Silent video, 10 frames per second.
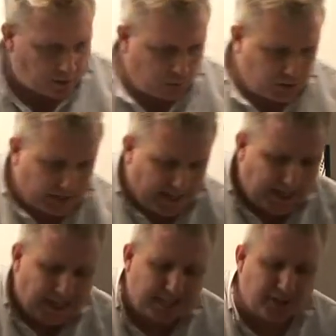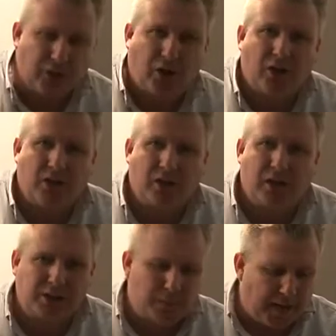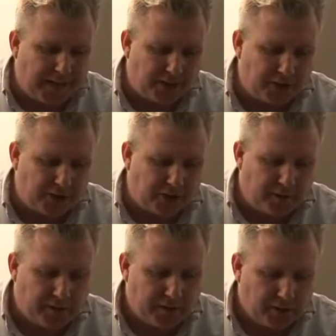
which again I think's got a spiciness to it.